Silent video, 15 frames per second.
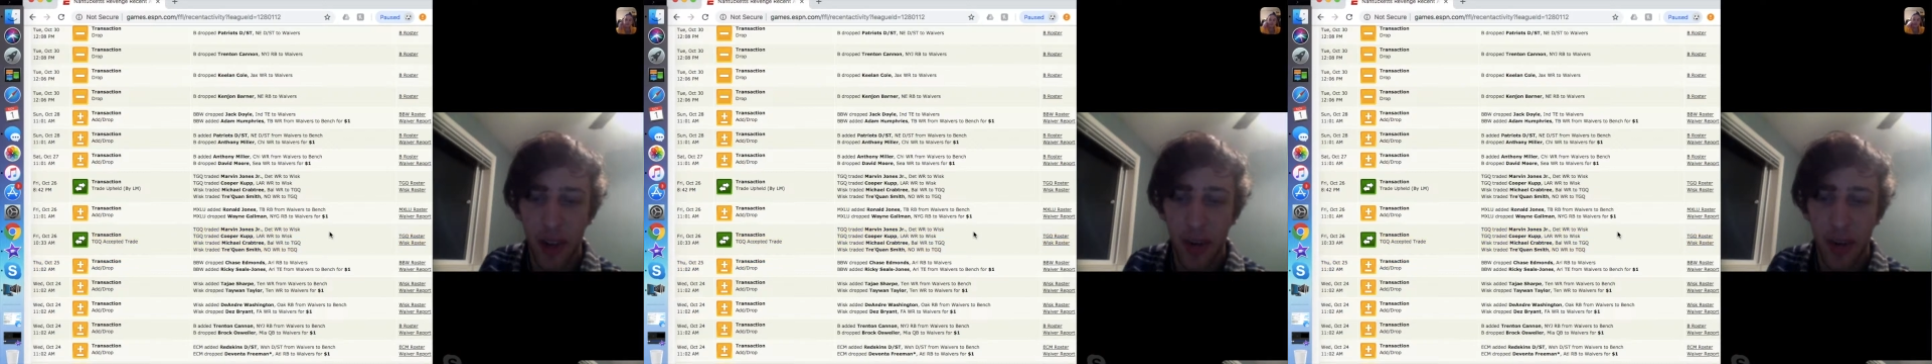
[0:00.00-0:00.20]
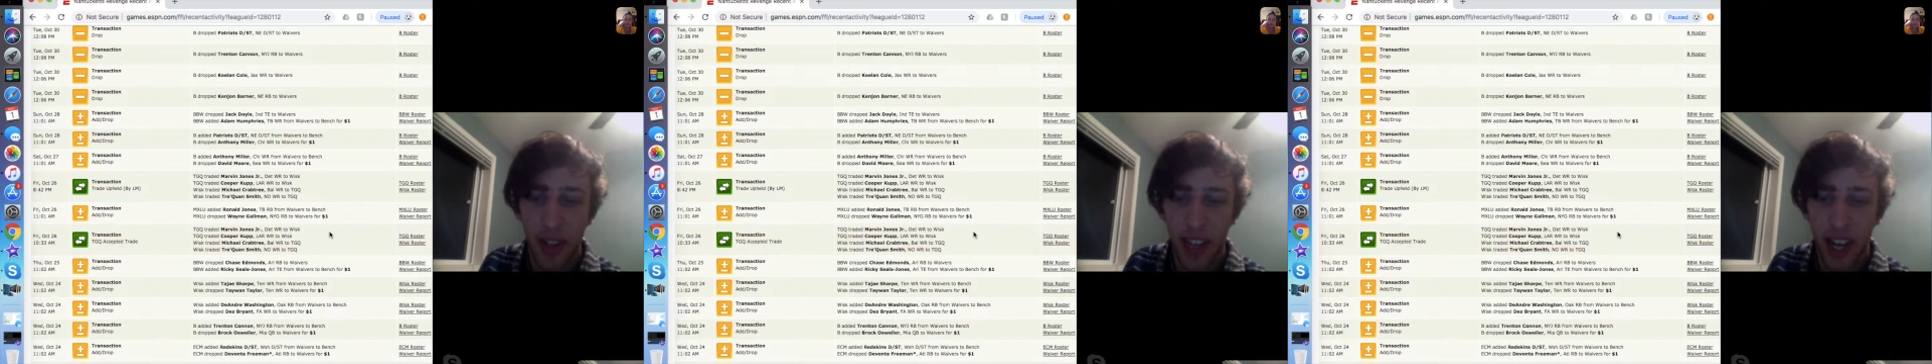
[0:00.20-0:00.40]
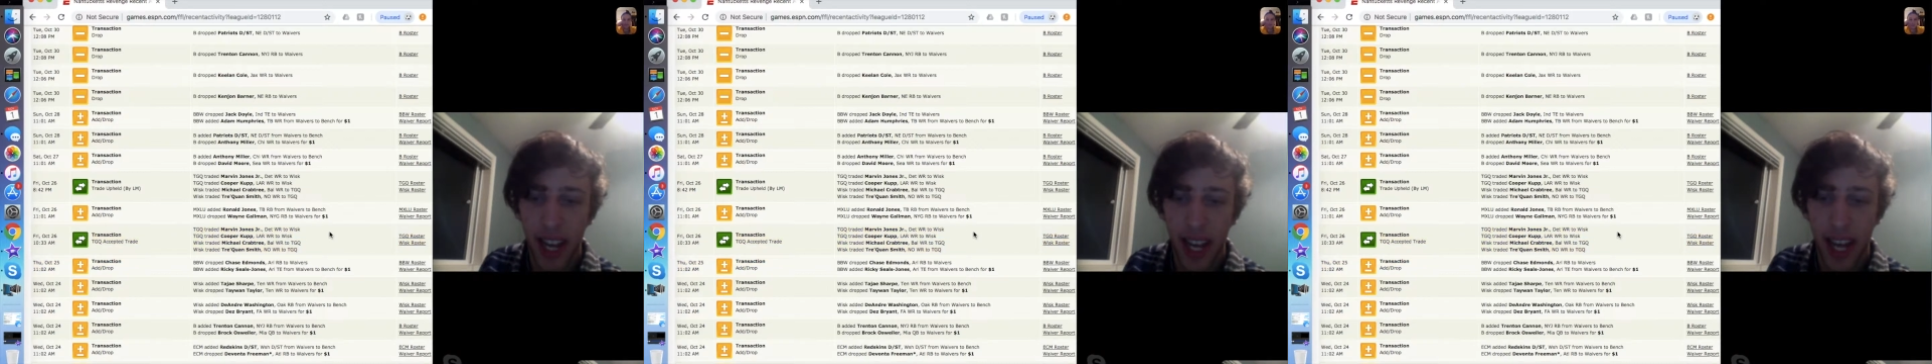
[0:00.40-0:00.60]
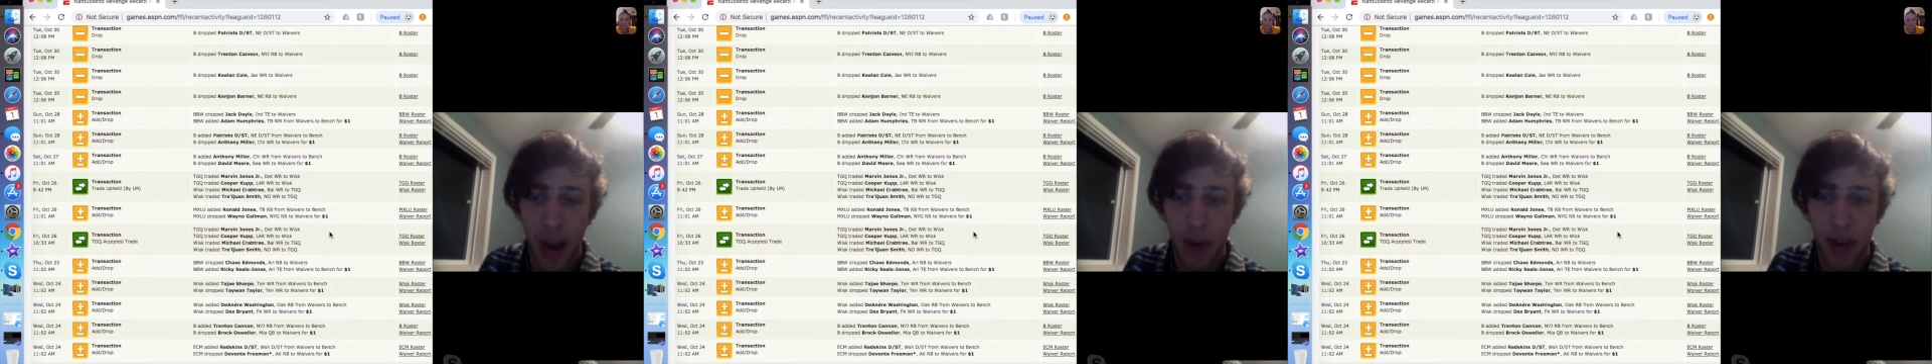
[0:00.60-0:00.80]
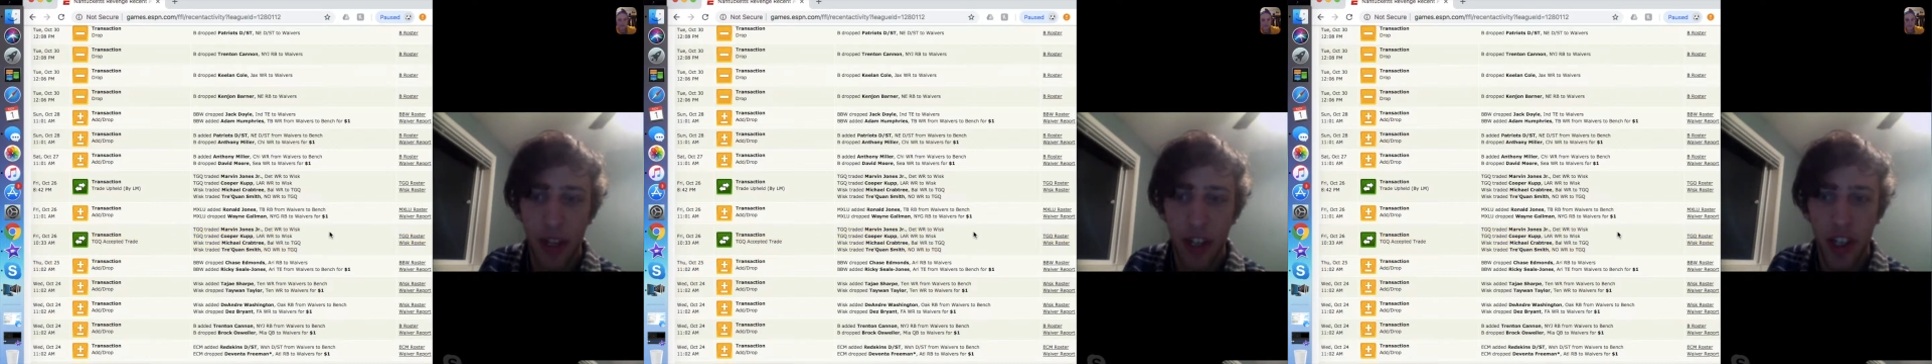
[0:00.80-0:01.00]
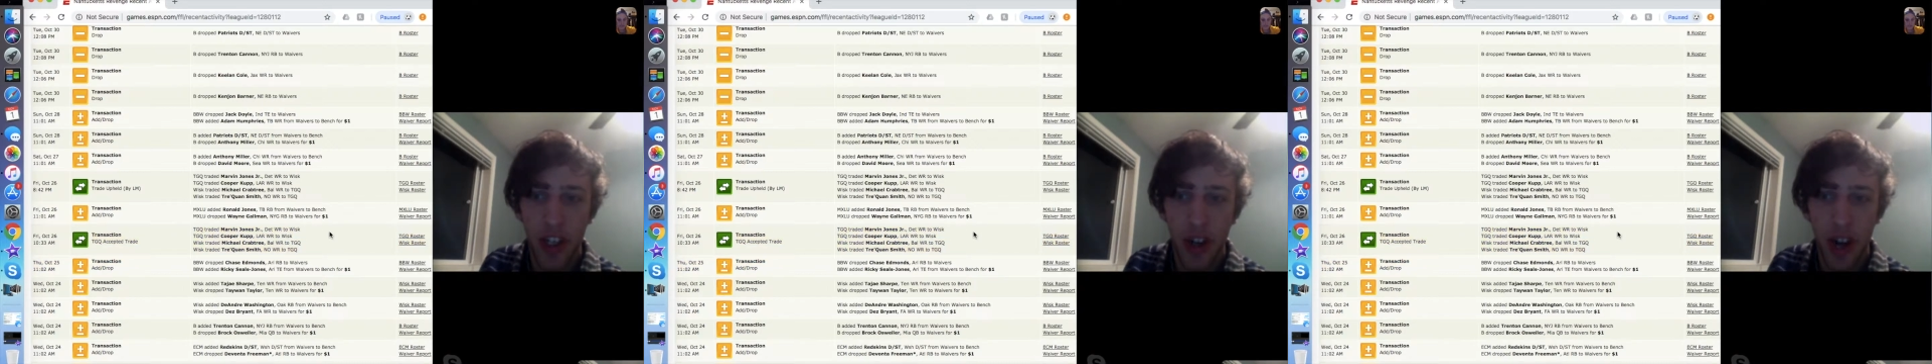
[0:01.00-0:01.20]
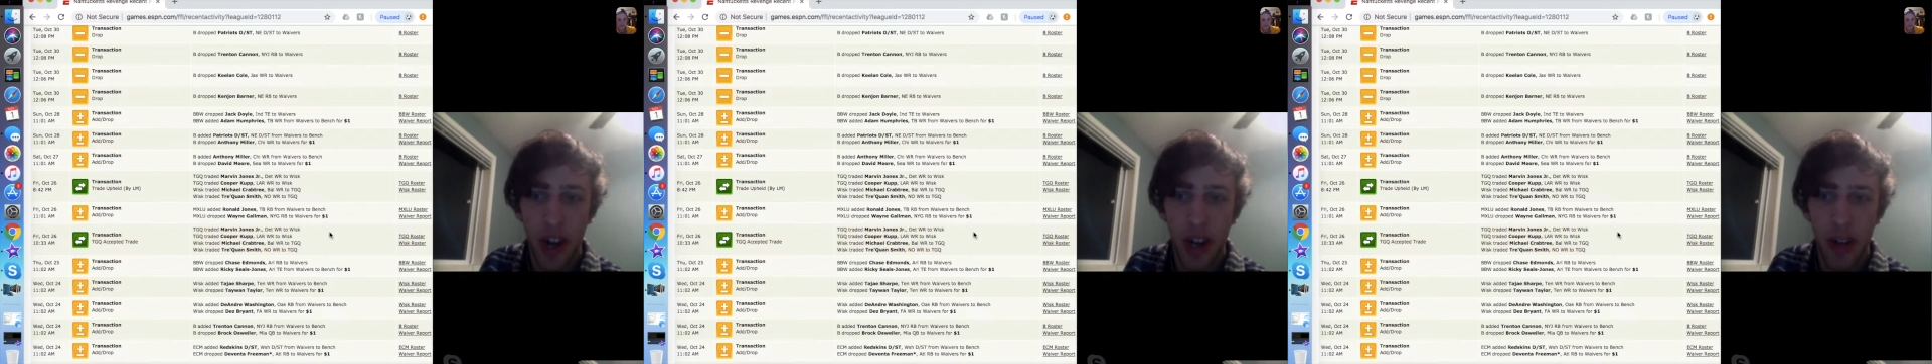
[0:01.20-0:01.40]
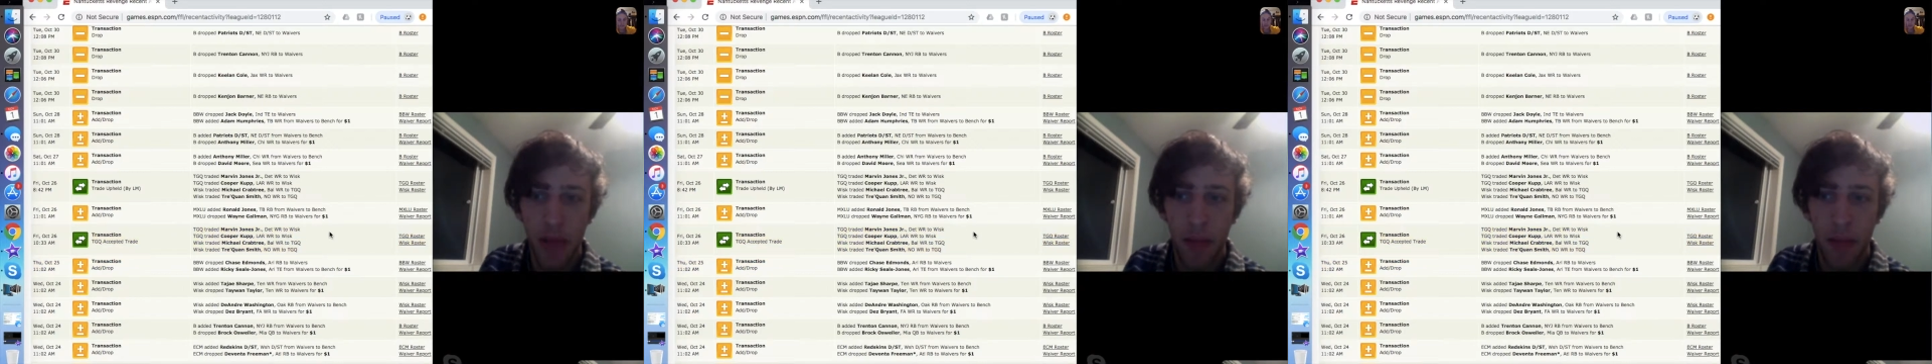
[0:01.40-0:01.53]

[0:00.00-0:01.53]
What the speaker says: was getting at with this trade.